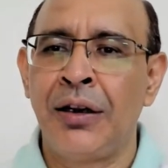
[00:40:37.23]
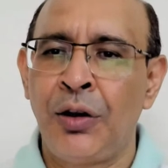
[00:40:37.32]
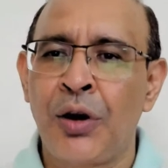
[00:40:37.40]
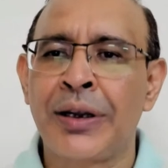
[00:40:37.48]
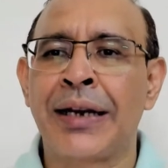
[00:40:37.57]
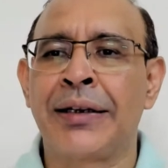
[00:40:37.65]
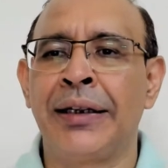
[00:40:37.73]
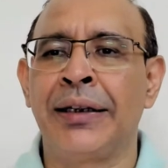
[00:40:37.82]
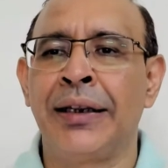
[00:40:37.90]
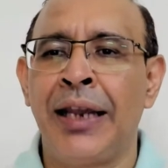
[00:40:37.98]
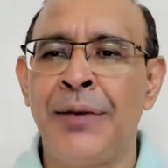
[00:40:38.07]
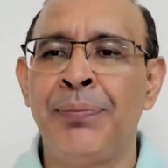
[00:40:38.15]

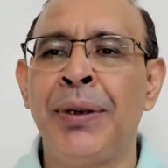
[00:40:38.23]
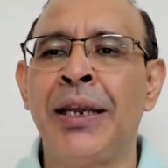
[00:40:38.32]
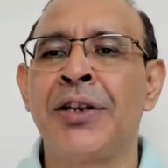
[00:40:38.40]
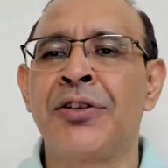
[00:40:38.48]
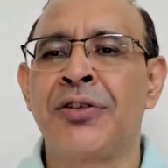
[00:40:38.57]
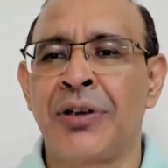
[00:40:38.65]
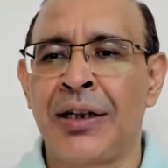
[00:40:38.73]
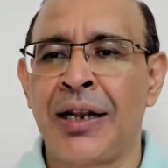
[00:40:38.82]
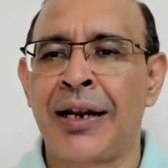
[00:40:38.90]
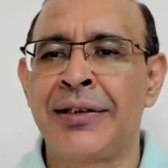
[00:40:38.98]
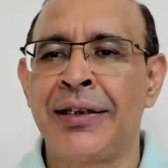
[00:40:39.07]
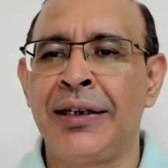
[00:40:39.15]
long-acting NPH,
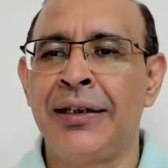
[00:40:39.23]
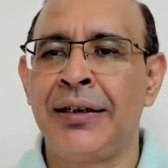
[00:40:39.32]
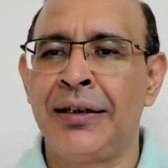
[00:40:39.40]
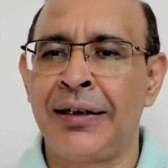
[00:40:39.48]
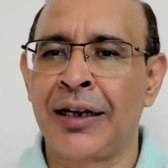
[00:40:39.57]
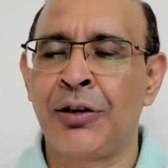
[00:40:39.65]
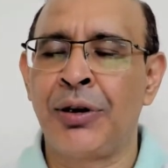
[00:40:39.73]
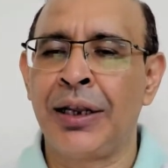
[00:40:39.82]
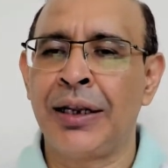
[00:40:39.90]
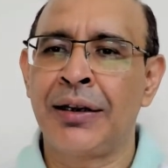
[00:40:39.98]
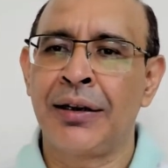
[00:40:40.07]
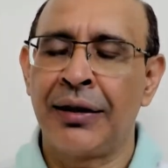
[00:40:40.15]
glargine,
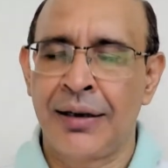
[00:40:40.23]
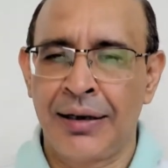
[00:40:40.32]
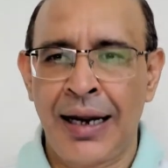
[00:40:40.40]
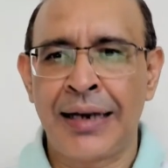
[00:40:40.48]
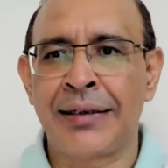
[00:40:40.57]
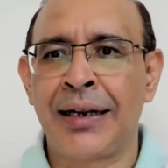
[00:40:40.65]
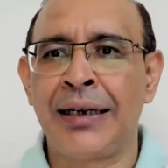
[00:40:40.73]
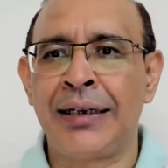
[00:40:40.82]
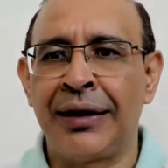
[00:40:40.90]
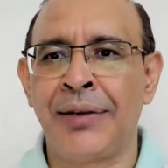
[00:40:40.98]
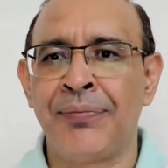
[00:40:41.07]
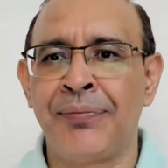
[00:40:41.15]
degludec at night
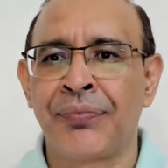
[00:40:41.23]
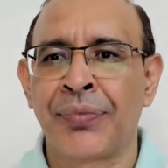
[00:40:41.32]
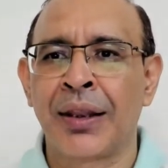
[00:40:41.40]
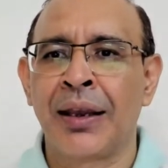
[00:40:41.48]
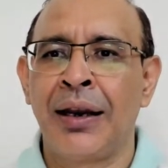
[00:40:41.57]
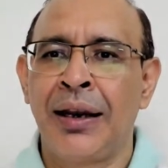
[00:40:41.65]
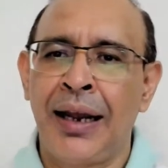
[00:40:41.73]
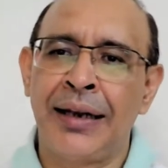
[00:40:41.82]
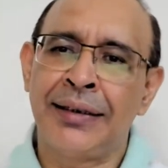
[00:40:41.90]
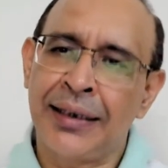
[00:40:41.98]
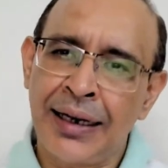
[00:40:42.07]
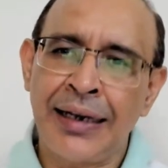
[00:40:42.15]
time.
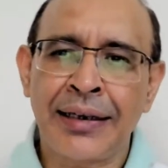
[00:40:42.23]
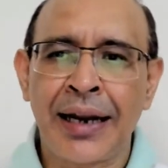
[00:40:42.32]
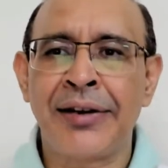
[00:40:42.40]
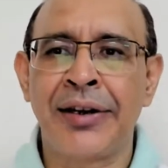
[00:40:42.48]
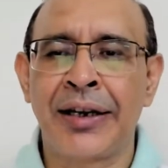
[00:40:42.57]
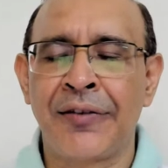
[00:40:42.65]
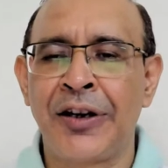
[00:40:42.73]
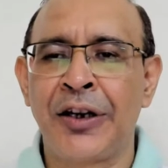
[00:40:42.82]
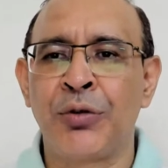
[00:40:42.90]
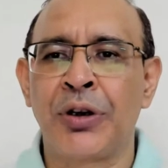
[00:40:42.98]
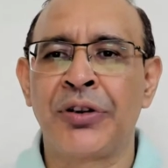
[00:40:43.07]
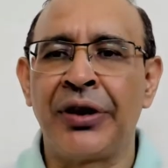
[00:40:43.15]
And then I'll titrate every
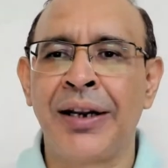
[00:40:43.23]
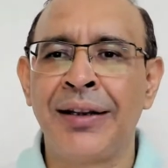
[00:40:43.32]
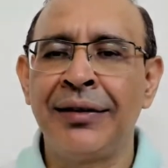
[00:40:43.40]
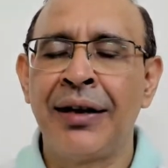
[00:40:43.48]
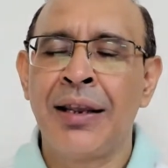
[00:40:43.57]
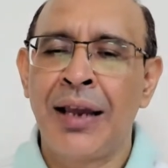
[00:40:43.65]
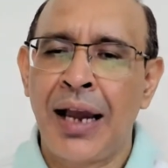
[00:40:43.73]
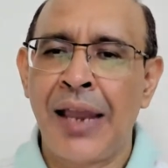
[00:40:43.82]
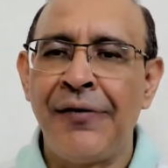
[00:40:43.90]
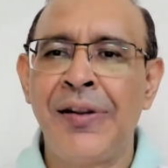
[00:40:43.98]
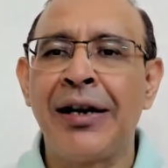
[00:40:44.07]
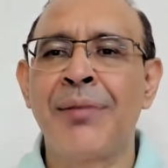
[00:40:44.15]
2 or 3 days.
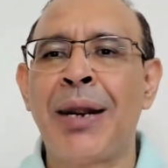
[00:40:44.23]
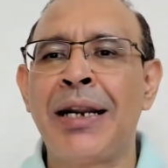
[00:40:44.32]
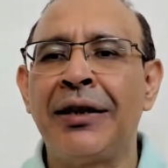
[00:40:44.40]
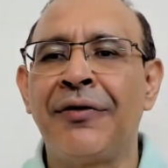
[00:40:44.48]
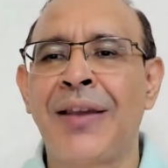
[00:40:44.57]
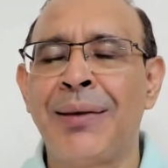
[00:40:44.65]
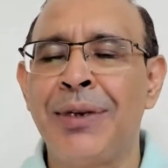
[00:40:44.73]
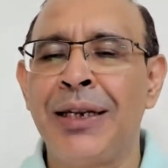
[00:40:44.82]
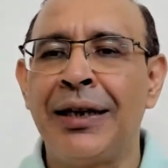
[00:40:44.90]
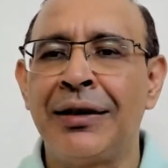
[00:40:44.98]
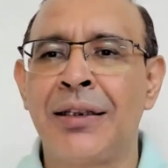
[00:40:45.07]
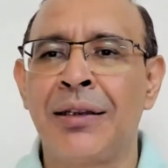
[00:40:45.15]
I will remind the
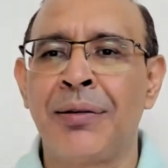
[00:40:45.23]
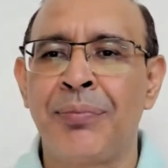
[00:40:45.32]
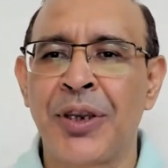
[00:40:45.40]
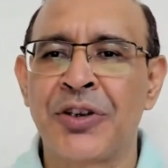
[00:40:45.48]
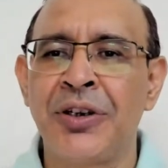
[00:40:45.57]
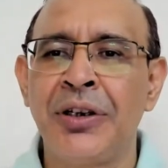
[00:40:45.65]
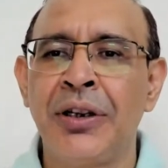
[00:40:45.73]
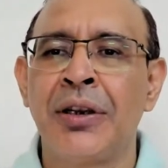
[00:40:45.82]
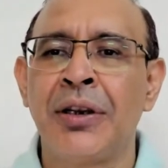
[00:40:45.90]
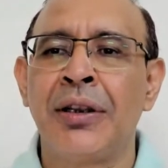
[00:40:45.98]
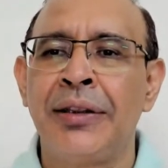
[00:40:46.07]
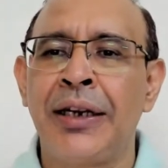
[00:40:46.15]
family and the patient
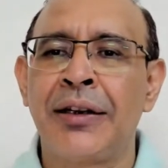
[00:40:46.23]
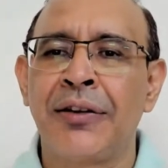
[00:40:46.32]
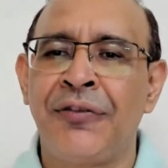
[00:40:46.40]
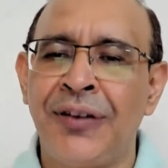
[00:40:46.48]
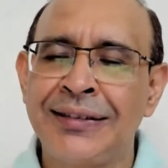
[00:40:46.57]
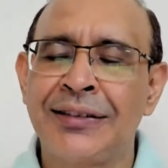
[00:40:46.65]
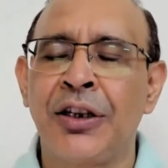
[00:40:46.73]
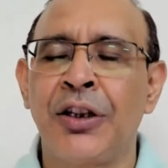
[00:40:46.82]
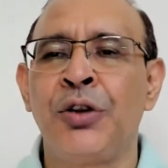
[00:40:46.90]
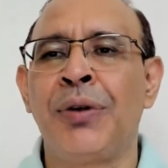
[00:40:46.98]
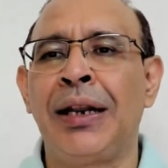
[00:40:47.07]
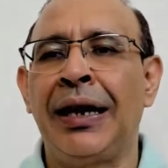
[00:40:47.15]
that first
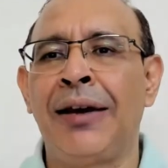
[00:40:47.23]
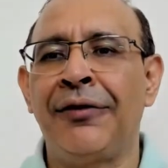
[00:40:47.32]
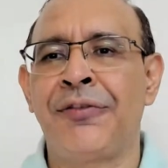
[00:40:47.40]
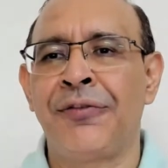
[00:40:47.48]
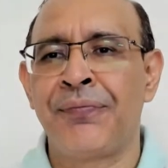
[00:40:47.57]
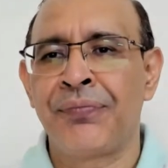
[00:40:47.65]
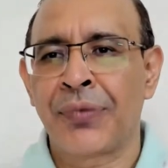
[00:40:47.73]
you will have